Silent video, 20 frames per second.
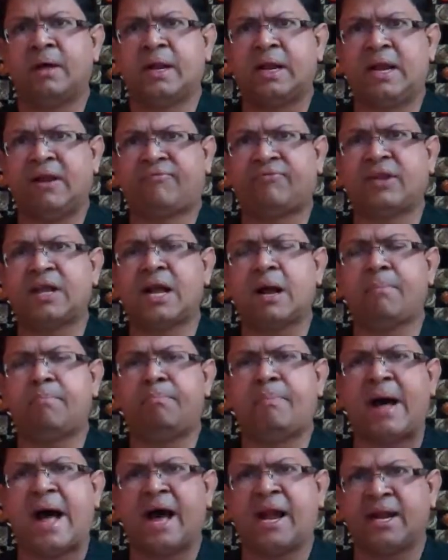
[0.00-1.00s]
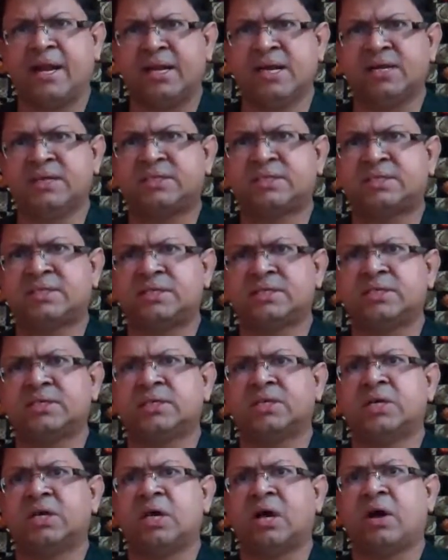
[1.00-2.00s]
lifting up barriers
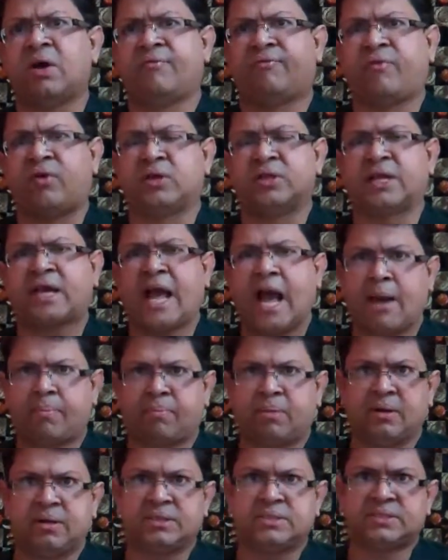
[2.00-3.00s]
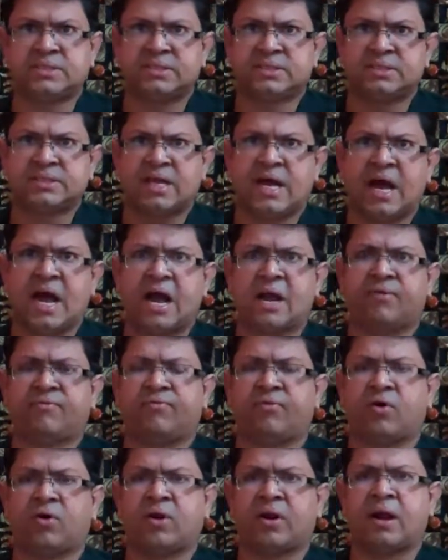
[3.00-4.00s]
for the capitalists and
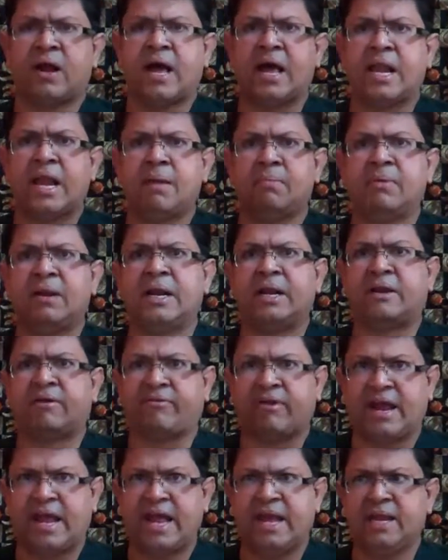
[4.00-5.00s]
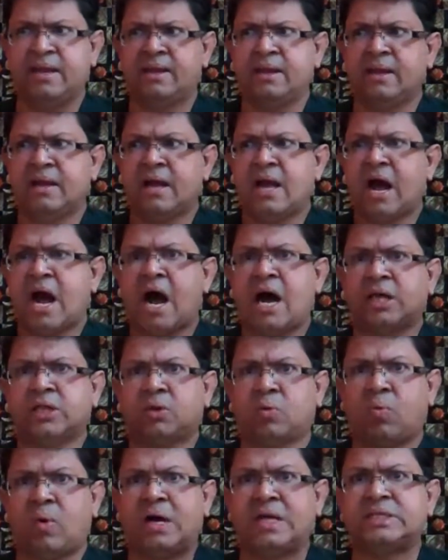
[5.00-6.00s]
for enabling trade are
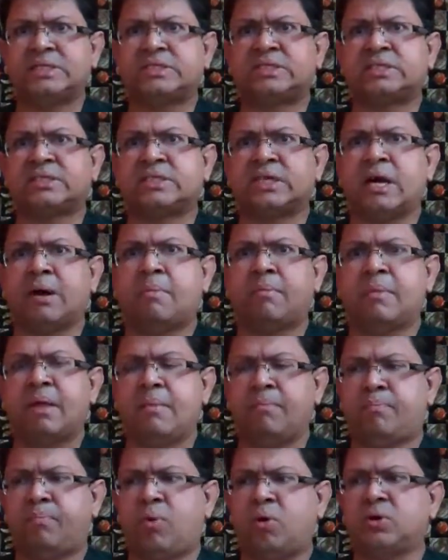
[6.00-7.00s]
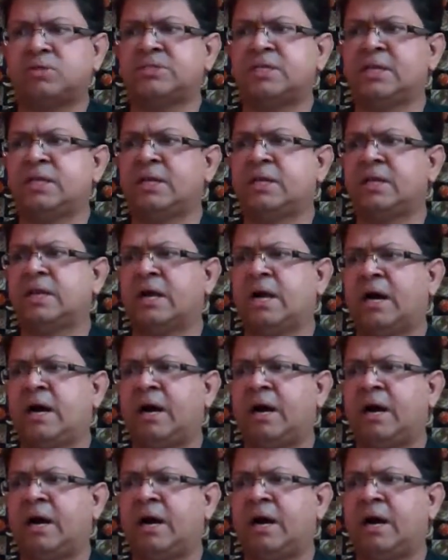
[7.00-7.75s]
the ones imposing